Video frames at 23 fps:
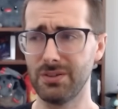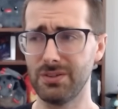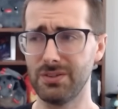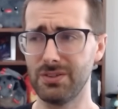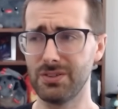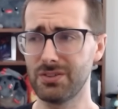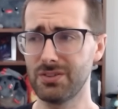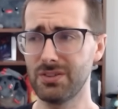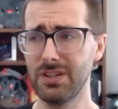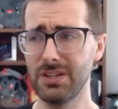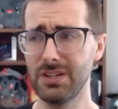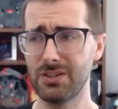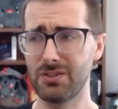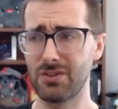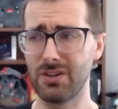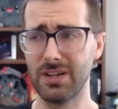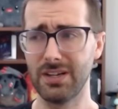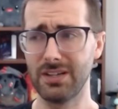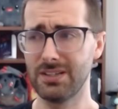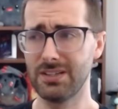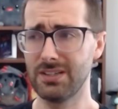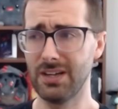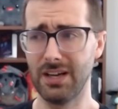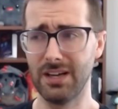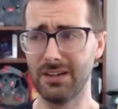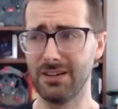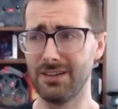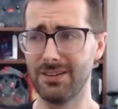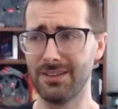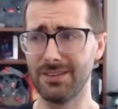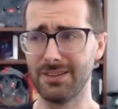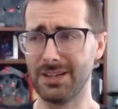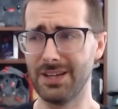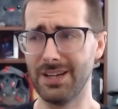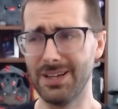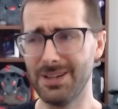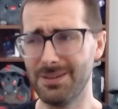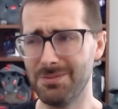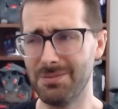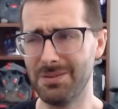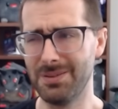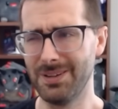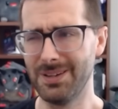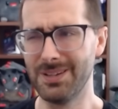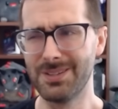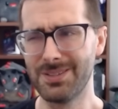just like trying to end the game
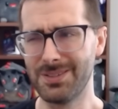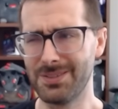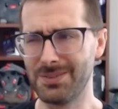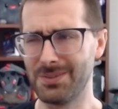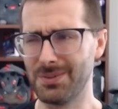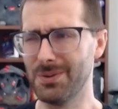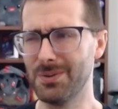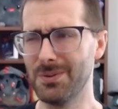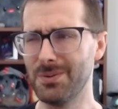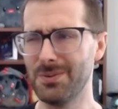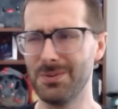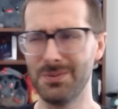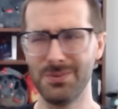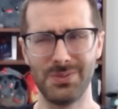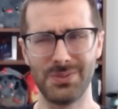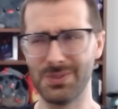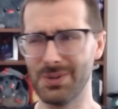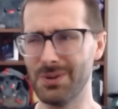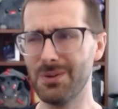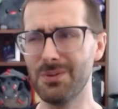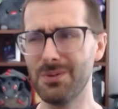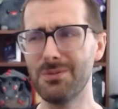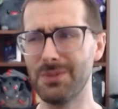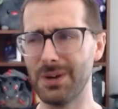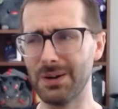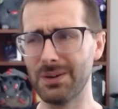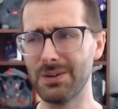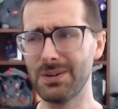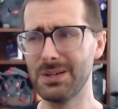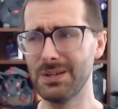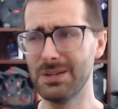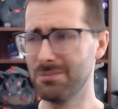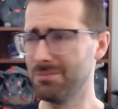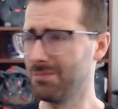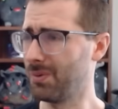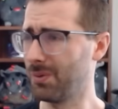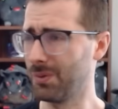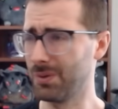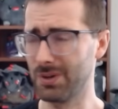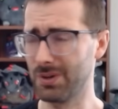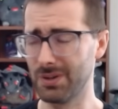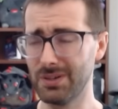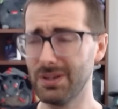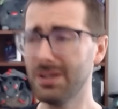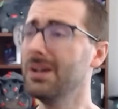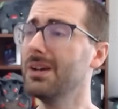is so very
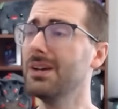important.